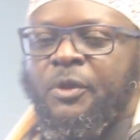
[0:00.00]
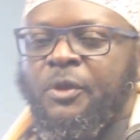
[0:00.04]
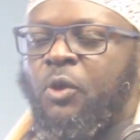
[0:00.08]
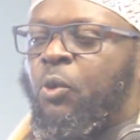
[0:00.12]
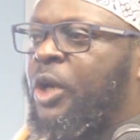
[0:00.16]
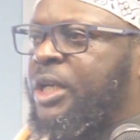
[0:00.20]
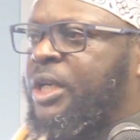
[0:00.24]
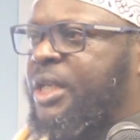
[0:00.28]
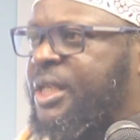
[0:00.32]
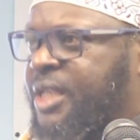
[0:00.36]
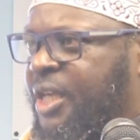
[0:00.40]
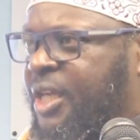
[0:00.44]

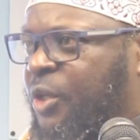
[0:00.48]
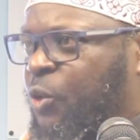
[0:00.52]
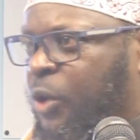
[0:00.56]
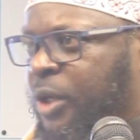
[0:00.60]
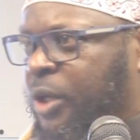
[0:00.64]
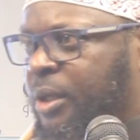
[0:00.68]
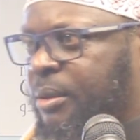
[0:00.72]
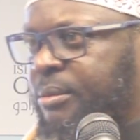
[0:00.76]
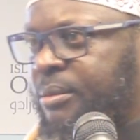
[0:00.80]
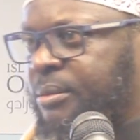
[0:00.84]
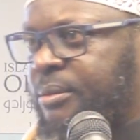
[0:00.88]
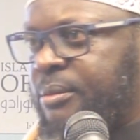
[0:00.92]
What is he
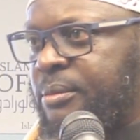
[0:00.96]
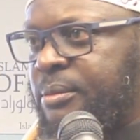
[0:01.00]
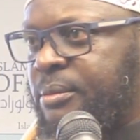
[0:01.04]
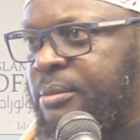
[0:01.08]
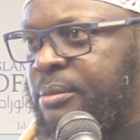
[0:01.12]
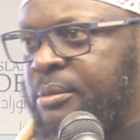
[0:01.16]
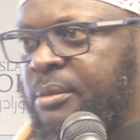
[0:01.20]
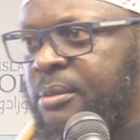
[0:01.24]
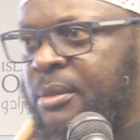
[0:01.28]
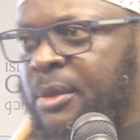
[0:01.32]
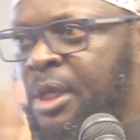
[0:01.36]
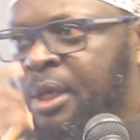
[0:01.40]
doing?
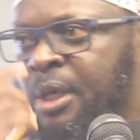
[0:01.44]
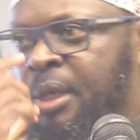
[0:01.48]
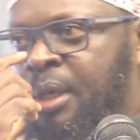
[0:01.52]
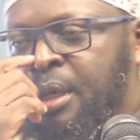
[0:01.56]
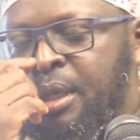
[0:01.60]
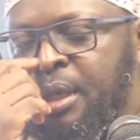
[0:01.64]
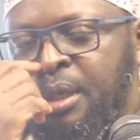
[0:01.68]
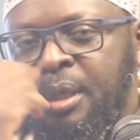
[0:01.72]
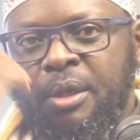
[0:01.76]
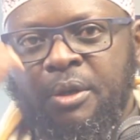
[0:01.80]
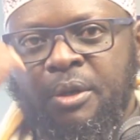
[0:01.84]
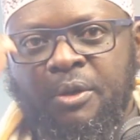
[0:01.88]

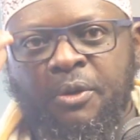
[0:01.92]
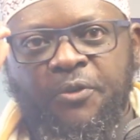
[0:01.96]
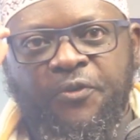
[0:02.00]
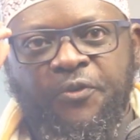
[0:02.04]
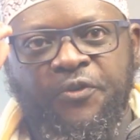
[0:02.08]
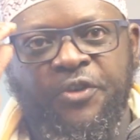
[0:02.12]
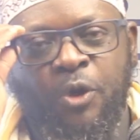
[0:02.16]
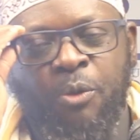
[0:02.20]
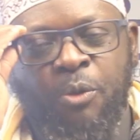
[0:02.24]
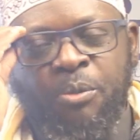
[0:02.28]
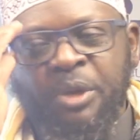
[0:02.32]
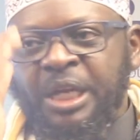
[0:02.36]

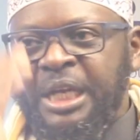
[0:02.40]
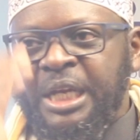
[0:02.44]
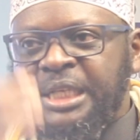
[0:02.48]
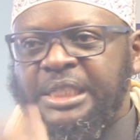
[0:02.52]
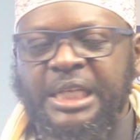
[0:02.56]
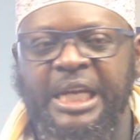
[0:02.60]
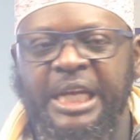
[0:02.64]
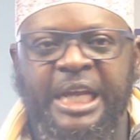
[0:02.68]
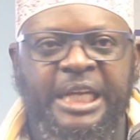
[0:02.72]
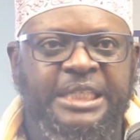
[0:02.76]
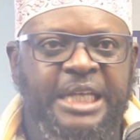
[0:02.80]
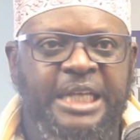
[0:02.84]
Few
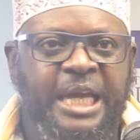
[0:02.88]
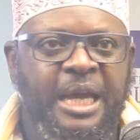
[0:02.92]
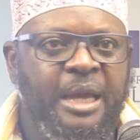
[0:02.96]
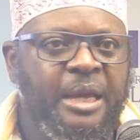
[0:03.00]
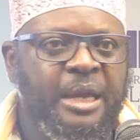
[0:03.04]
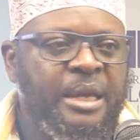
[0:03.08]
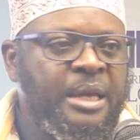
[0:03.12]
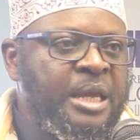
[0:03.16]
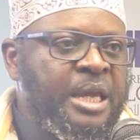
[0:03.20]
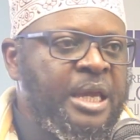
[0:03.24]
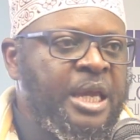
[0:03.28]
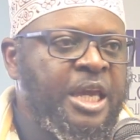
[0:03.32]
minutes later,
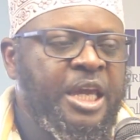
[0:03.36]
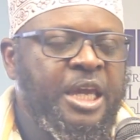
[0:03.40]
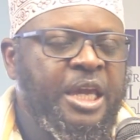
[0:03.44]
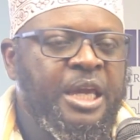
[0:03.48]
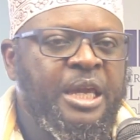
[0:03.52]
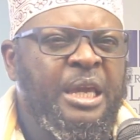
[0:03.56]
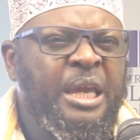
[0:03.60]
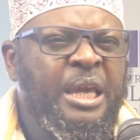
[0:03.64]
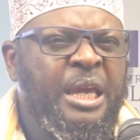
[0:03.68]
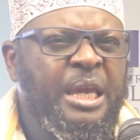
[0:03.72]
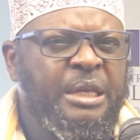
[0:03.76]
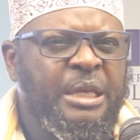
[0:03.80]

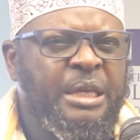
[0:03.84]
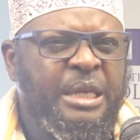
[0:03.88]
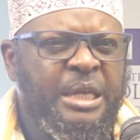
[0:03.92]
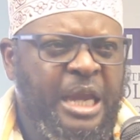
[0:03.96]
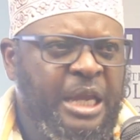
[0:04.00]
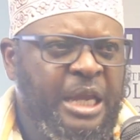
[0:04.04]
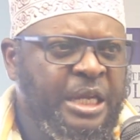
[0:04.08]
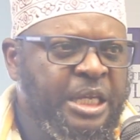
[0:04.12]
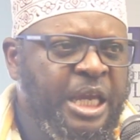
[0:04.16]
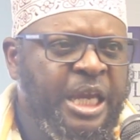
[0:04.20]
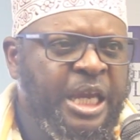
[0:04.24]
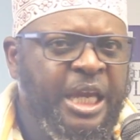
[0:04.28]

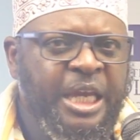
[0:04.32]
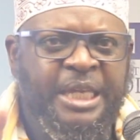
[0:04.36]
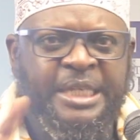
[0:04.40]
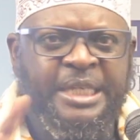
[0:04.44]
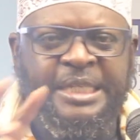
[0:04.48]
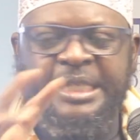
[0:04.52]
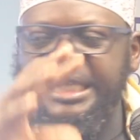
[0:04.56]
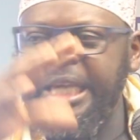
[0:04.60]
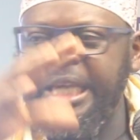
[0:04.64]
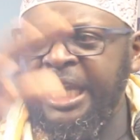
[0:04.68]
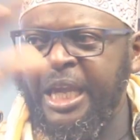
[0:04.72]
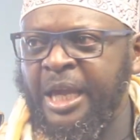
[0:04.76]
and he
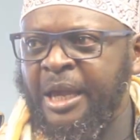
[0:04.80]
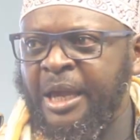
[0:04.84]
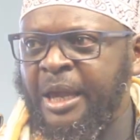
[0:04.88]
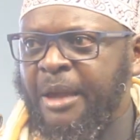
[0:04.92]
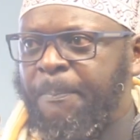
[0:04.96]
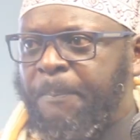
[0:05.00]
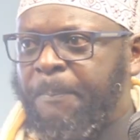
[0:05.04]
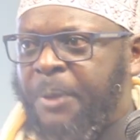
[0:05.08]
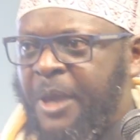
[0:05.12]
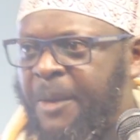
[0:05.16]
is seeing